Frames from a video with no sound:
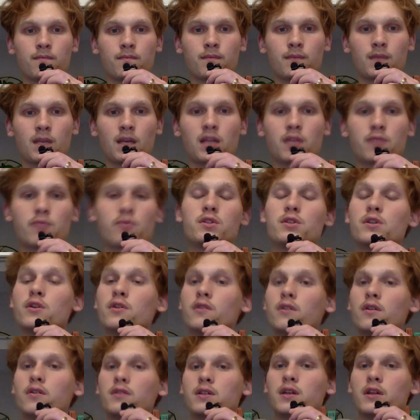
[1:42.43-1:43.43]
As we
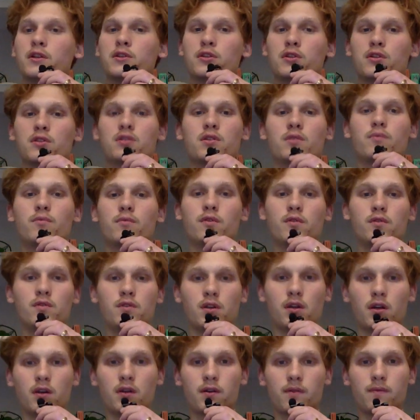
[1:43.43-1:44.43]
turn our attention to
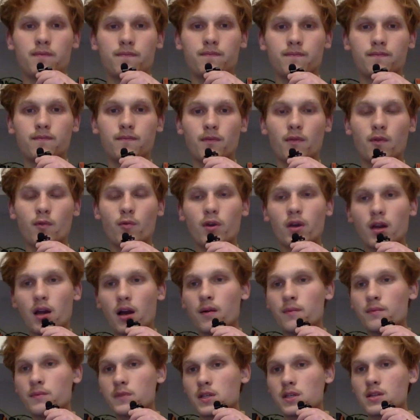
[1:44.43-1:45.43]
music, we
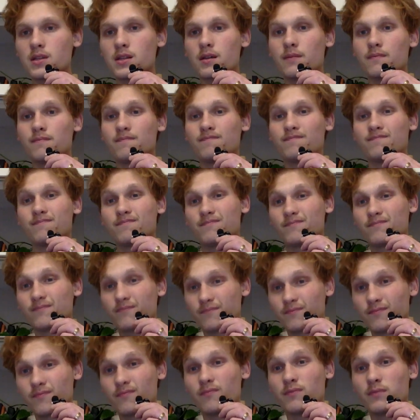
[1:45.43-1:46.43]
come to the
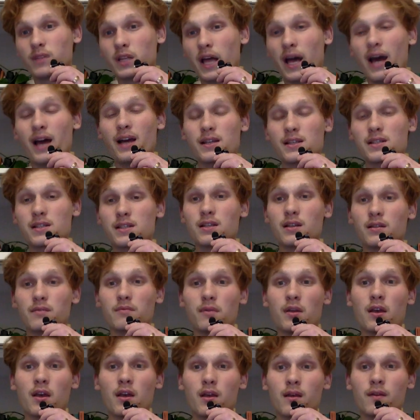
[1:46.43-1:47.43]
last
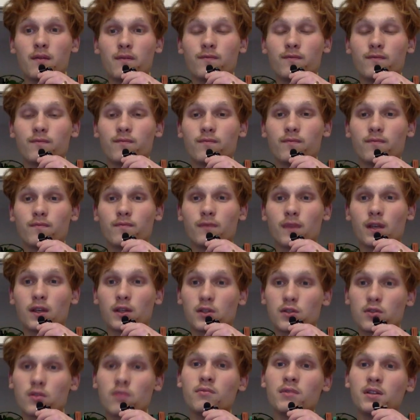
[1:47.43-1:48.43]
and
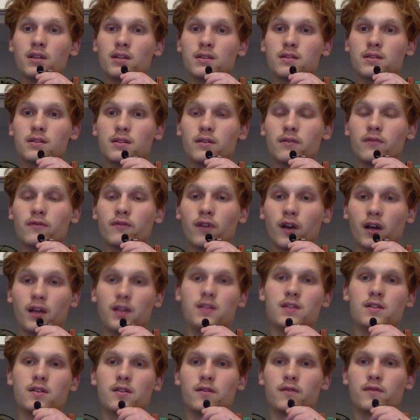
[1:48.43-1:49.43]
extremely
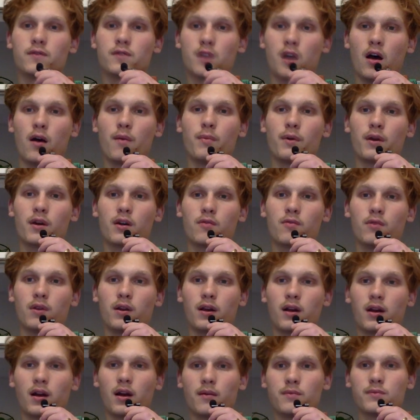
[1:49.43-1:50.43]
divisive topic when
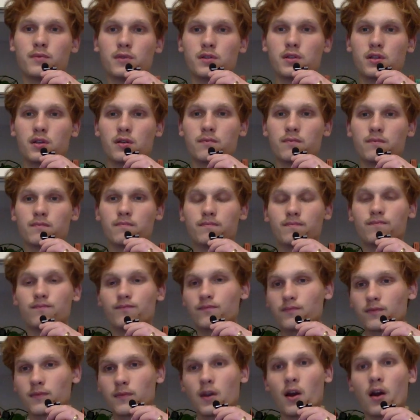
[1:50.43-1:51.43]
it comes to
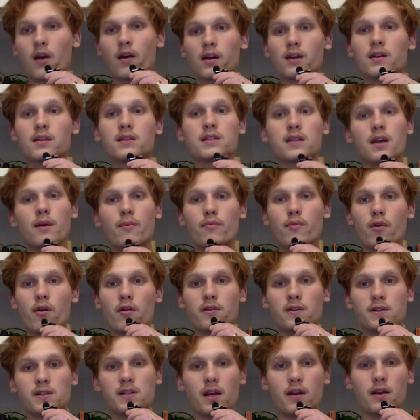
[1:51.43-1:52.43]
our
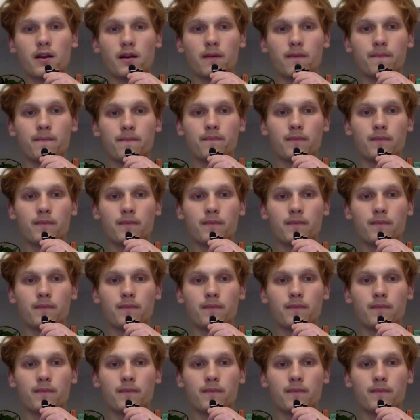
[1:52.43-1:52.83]
contemporary setting.